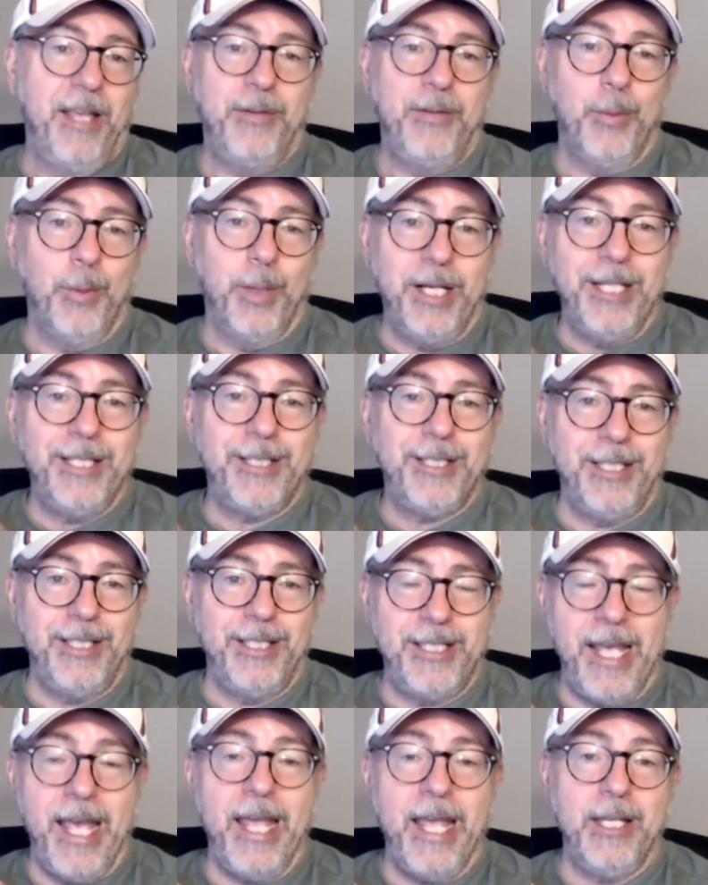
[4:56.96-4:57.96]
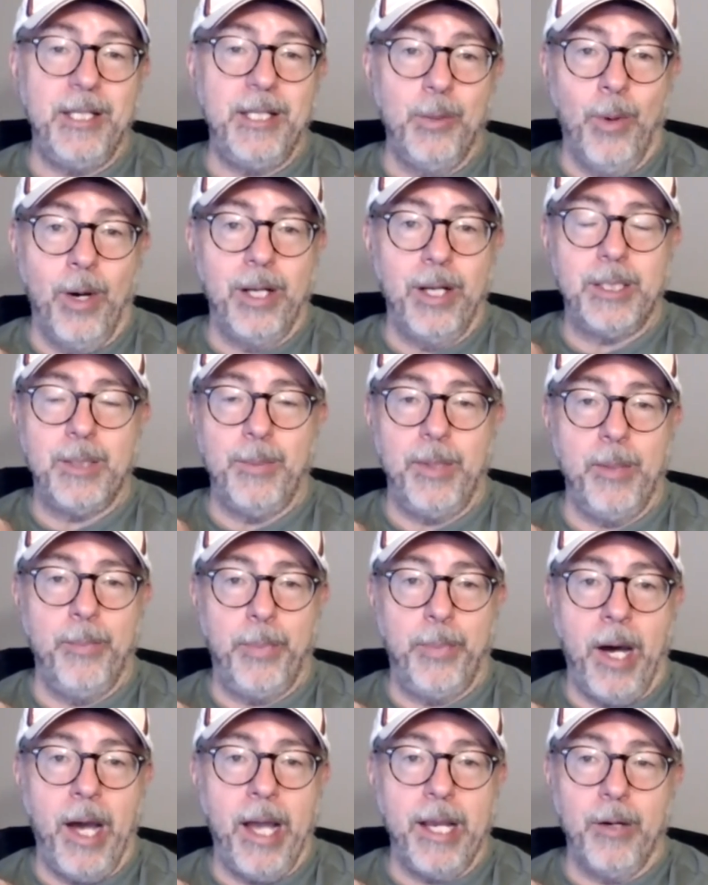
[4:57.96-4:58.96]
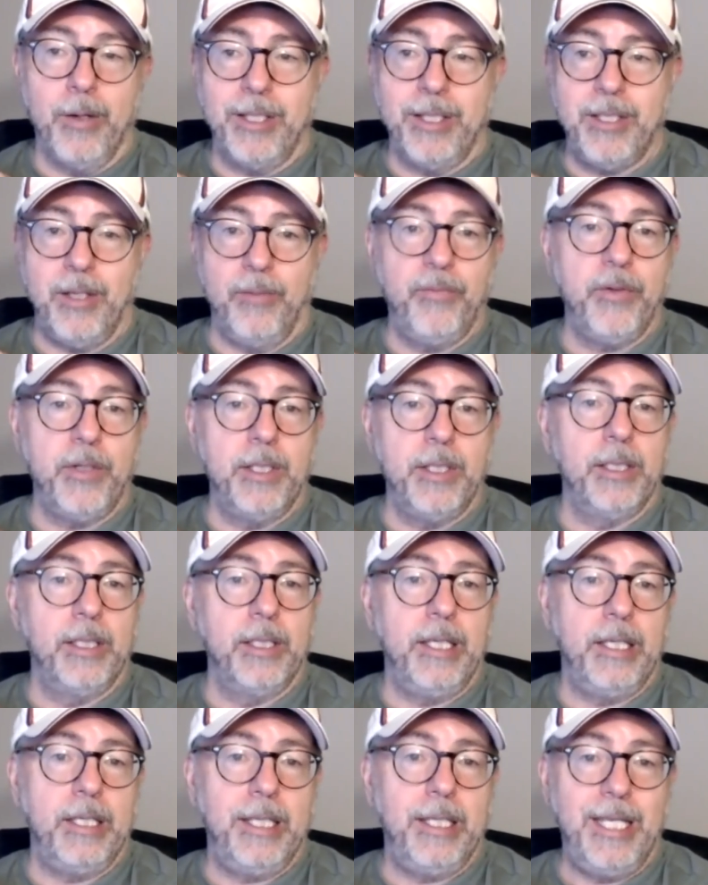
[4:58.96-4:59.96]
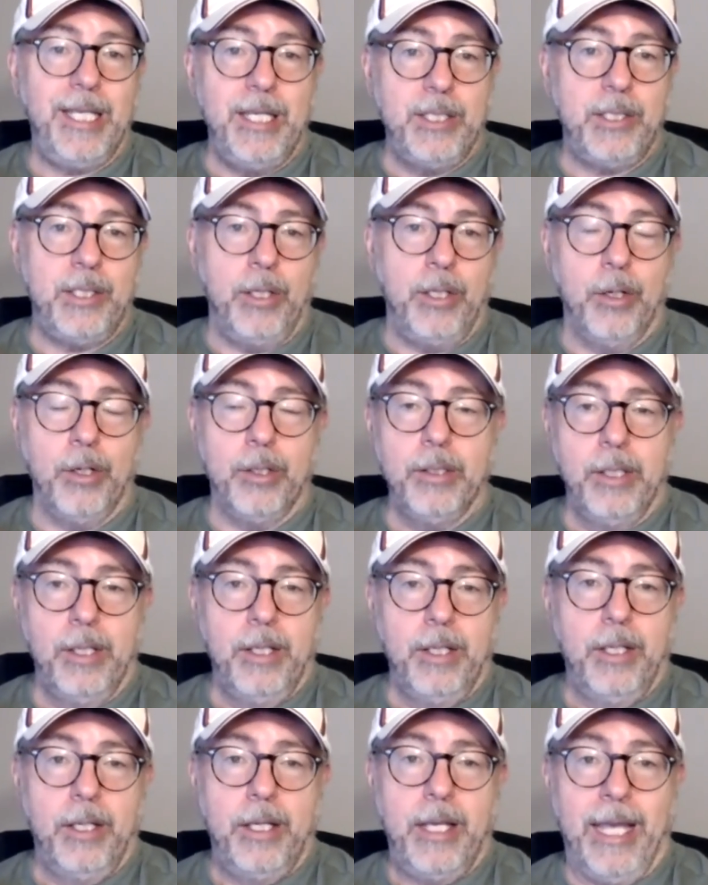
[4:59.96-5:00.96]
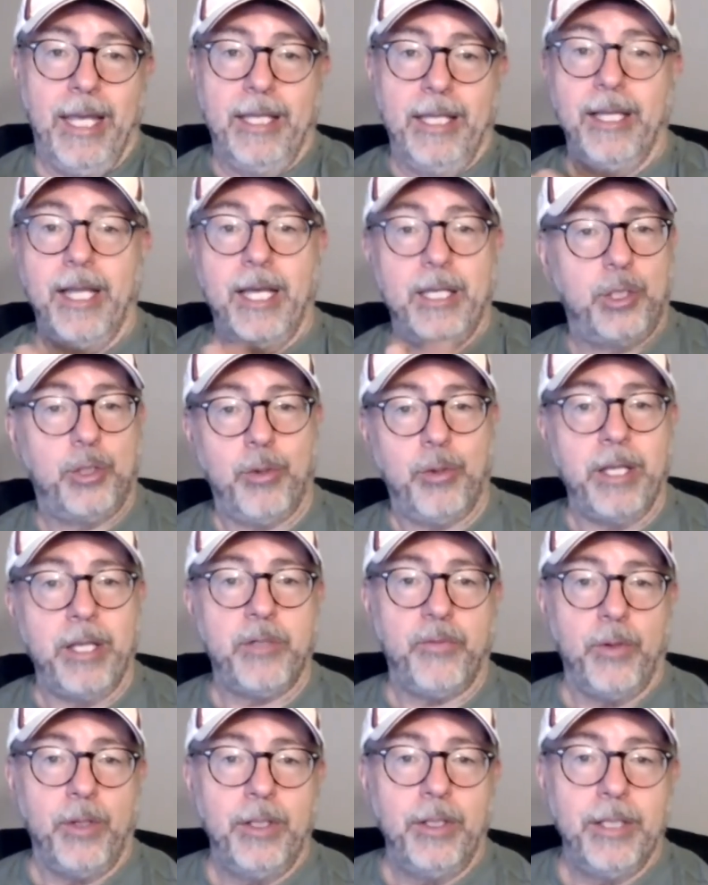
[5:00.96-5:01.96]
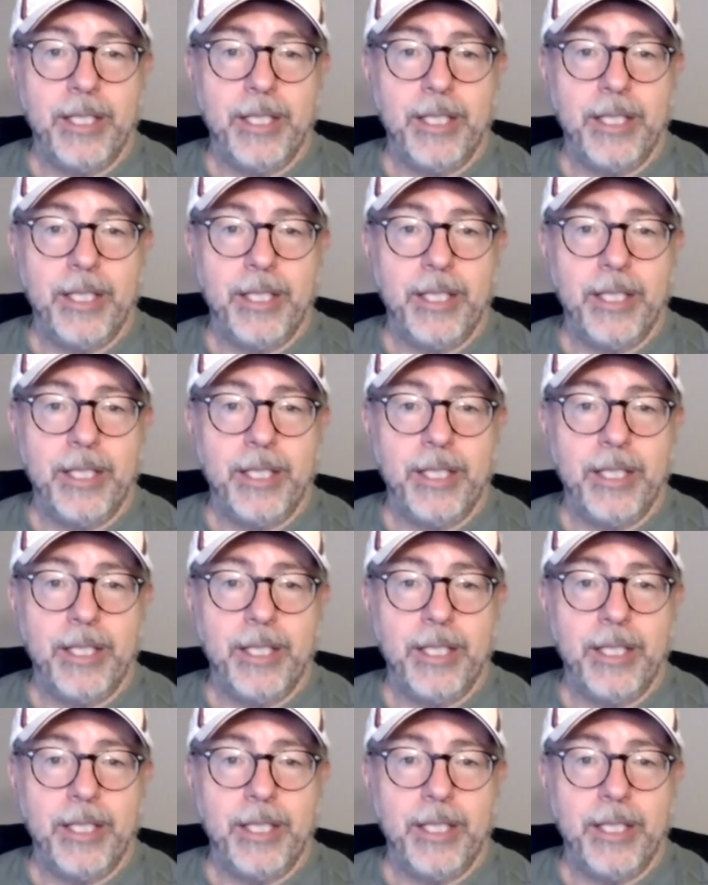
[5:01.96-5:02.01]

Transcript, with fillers: You went into the day and you wanted to be a buyer. It's infinitely easier and less stressful.